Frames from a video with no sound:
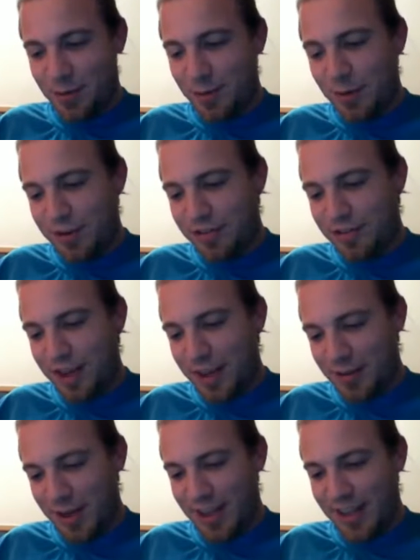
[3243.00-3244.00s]
were
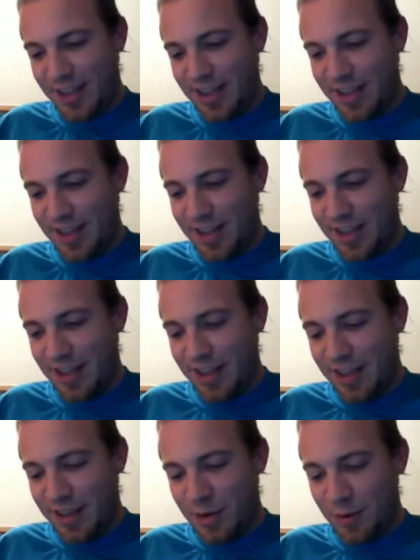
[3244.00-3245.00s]
saving
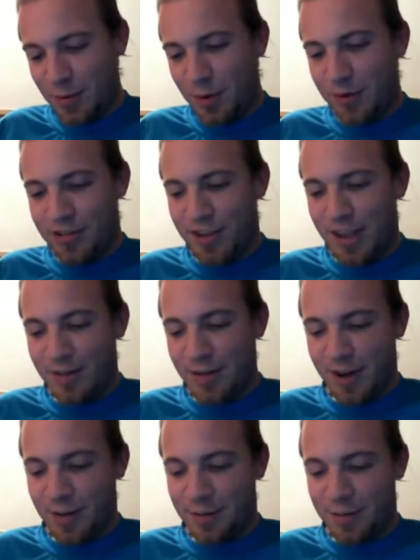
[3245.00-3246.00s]

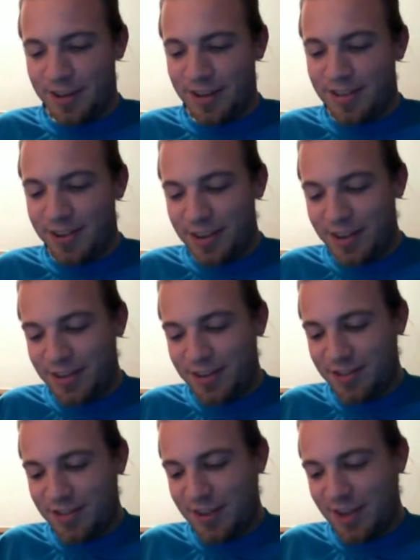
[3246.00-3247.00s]
our really
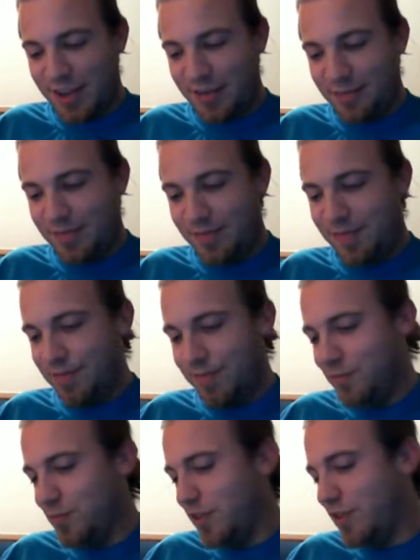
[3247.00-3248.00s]
serious
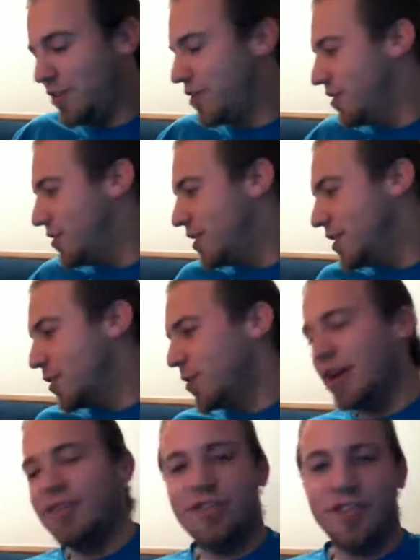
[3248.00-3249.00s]
sincere
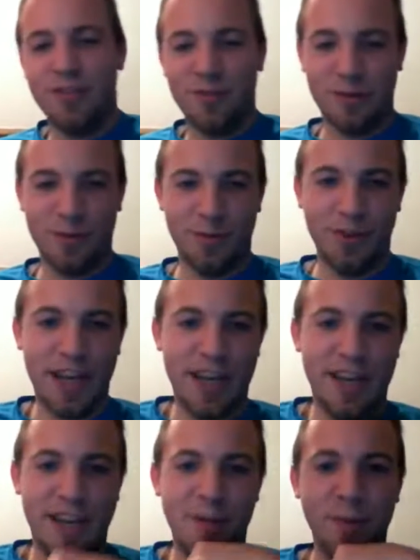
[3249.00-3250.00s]
questions for when we got
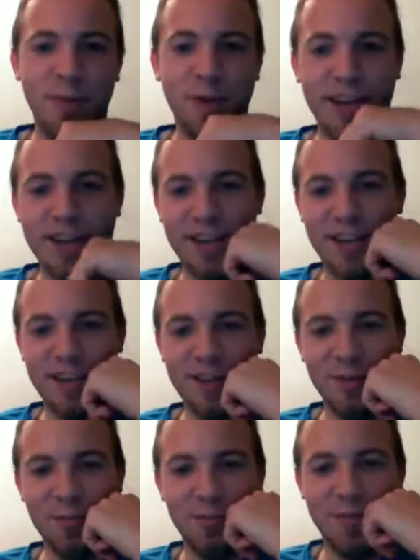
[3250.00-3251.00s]
Nemi back on,
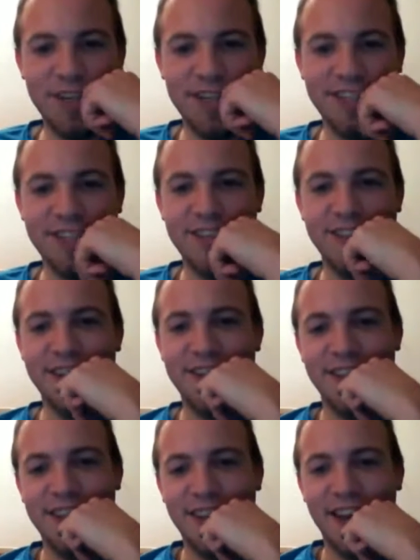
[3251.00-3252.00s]
but
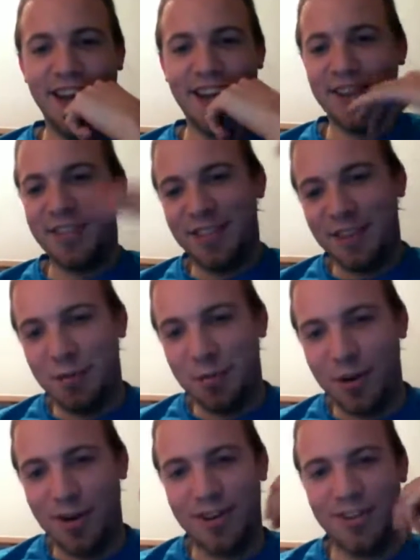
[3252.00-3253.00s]
I guess this
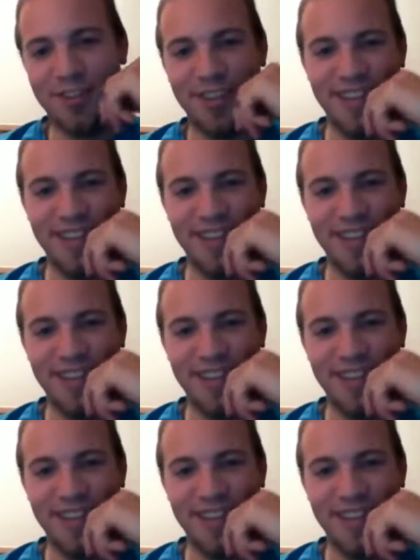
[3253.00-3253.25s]
works.